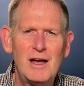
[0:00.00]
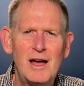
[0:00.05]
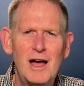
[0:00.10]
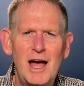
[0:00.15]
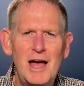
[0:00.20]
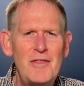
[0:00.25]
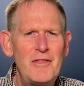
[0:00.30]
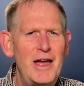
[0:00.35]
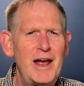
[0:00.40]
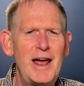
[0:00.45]

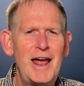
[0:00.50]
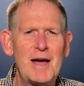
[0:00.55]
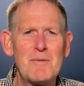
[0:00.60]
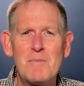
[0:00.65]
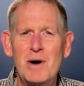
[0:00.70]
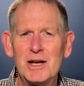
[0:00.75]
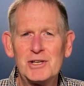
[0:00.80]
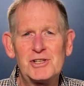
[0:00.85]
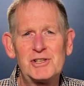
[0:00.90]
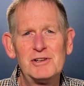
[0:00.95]
And they
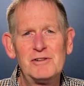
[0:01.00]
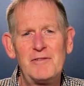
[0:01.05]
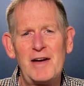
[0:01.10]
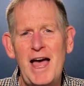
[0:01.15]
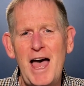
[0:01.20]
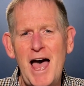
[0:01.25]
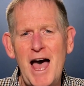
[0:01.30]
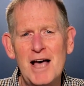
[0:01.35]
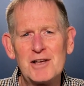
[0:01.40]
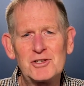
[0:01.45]
must have
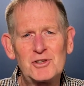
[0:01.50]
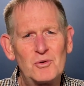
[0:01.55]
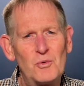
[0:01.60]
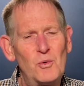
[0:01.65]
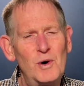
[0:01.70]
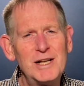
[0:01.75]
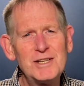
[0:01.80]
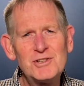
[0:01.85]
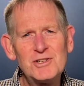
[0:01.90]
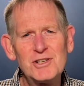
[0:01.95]
asked,
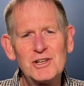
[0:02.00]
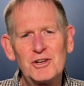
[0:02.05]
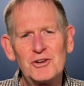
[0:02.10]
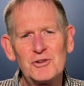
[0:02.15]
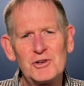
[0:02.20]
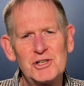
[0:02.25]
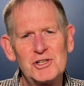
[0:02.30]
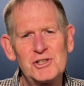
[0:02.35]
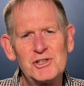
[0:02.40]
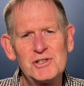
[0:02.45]
what's a
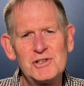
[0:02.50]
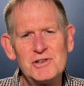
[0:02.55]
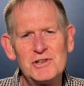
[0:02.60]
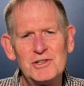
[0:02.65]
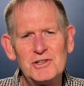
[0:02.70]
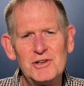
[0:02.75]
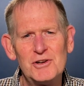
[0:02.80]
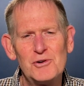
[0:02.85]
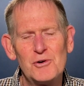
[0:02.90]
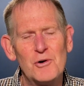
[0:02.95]
Christian to
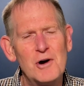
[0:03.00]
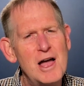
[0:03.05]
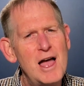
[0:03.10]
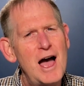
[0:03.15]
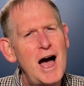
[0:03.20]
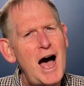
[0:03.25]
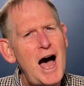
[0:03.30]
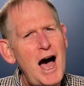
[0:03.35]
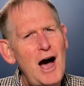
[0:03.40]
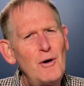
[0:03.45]
do?
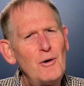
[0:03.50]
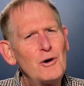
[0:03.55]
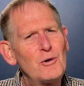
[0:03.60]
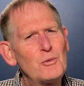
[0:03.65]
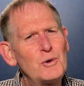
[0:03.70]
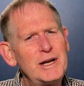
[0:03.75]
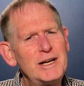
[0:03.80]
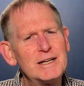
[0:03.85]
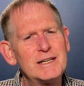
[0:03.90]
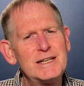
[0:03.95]
How are
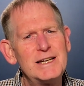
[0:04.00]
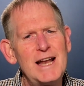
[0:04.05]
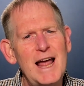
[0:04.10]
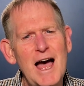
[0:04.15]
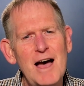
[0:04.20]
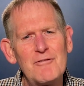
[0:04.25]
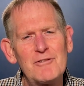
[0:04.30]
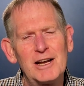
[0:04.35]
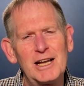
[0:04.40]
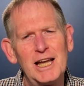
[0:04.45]
we to
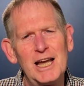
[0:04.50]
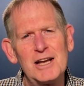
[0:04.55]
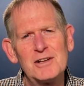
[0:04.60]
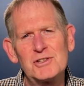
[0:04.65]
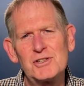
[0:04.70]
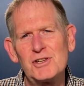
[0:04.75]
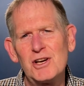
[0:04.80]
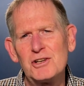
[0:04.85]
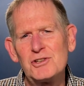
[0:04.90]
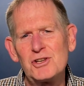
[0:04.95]
navigate
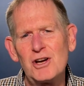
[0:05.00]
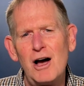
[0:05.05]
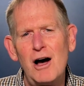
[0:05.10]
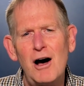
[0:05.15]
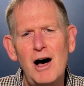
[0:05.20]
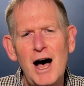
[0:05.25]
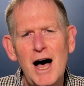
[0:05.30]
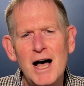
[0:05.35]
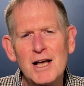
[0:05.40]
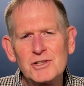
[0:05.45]
such a
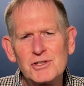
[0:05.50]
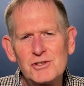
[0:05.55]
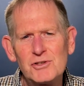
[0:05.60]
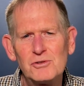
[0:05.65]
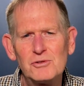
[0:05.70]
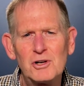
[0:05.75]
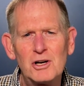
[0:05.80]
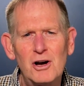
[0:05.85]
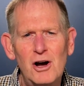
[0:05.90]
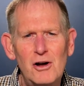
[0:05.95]

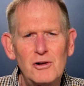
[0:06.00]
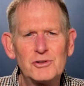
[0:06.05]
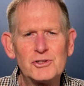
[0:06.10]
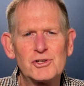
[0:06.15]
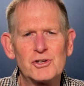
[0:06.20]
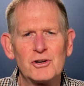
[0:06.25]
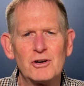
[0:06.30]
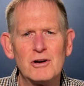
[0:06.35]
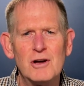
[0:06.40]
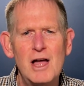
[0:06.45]
hostile
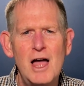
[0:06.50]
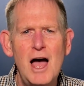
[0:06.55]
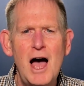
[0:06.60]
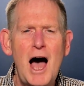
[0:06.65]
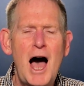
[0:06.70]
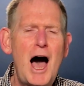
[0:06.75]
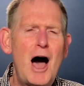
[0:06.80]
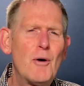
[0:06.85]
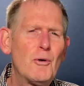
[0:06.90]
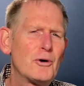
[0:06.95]
culture?
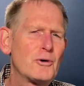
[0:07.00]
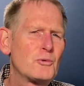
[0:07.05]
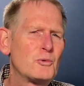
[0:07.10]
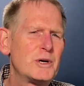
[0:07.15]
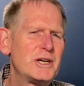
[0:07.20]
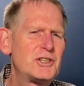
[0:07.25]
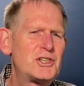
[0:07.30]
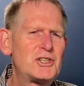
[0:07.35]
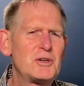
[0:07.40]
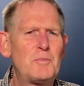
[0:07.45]
How are
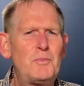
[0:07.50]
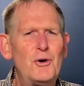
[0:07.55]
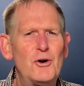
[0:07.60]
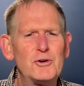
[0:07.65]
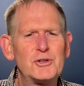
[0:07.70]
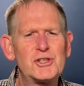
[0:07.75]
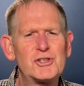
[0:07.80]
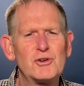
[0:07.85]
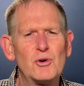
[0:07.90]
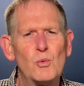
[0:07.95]
we
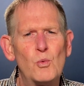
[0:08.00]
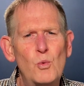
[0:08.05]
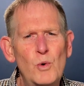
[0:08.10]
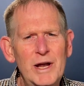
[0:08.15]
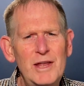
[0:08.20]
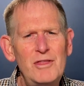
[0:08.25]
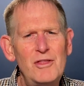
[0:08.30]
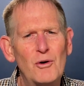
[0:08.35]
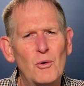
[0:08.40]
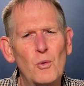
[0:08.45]
supposed to
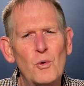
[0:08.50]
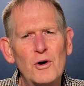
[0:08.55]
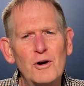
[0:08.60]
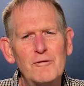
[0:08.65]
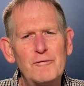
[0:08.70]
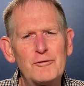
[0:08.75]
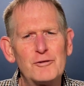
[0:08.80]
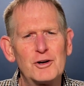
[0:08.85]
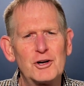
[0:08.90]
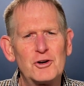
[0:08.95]
win the
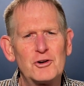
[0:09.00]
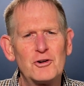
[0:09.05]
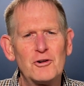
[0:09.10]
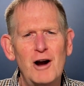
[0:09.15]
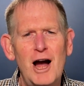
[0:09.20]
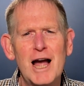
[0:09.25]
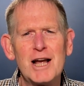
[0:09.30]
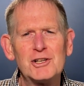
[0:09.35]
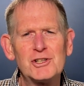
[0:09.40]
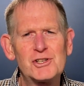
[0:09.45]
world for
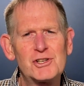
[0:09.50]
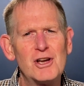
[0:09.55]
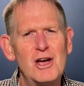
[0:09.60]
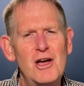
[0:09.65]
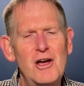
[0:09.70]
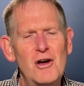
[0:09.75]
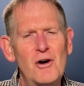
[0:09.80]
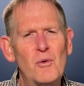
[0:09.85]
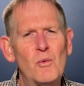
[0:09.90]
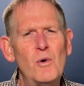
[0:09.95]
Christ
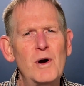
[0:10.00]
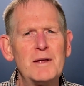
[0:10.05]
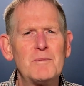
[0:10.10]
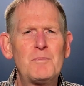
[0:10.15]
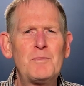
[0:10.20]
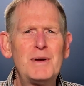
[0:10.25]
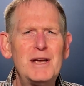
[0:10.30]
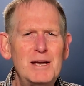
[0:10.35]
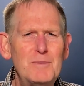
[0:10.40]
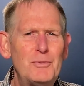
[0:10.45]
when
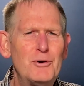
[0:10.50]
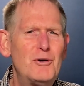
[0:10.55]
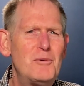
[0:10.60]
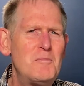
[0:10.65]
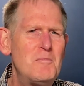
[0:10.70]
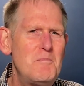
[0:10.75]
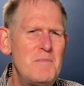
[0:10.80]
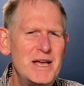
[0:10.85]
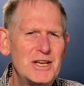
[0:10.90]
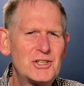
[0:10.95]
people
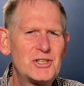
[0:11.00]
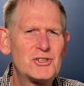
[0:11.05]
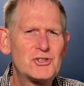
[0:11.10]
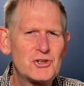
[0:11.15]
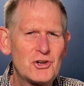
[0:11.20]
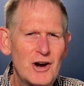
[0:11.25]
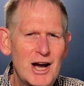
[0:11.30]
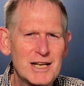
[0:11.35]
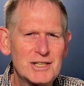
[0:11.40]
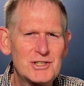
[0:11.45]

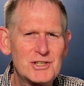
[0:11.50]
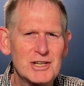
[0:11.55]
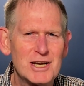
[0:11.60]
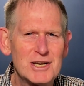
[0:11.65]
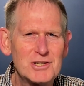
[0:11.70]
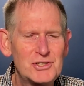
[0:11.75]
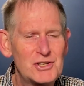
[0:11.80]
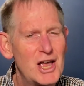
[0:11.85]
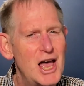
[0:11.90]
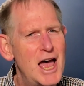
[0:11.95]
mistrust
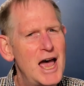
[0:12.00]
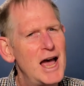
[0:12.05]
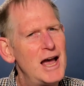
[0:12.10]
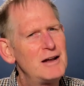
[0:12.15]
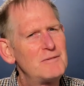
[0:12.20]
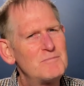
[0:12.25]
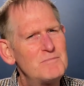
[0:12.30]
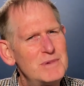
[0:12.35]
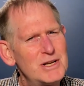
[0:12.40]
us and